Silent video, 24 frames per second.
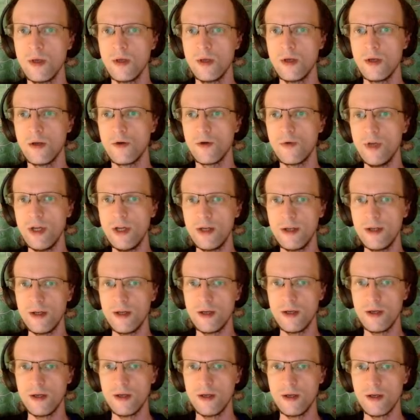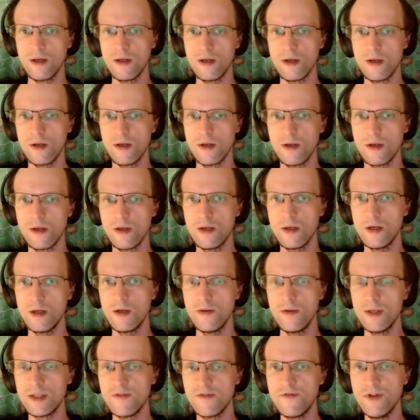Red.
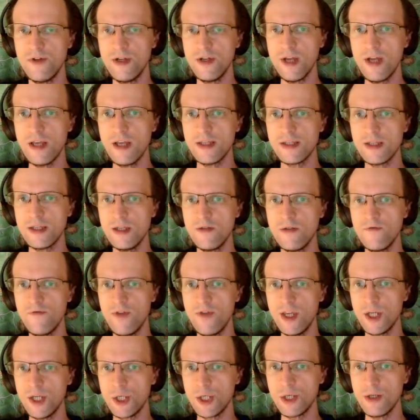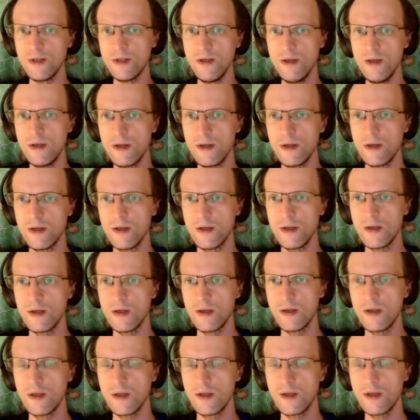That's a very nice invasion.
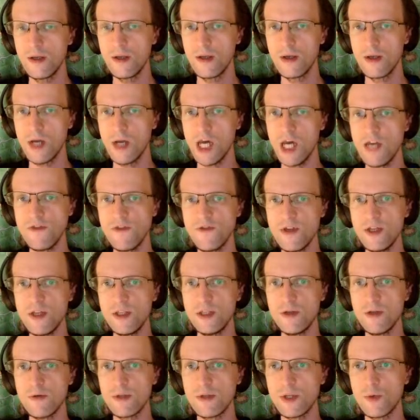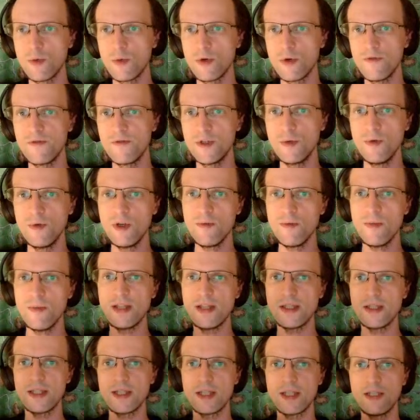I think totally worth doing.
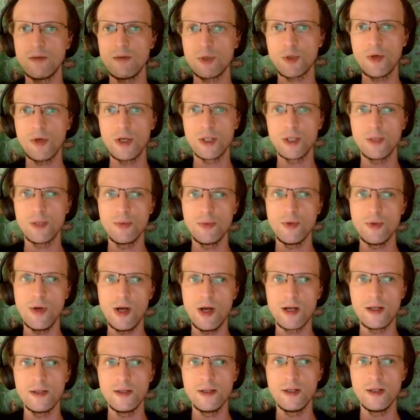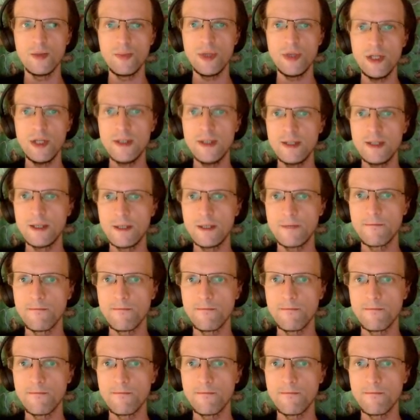Matisek's now trying to block a little bit,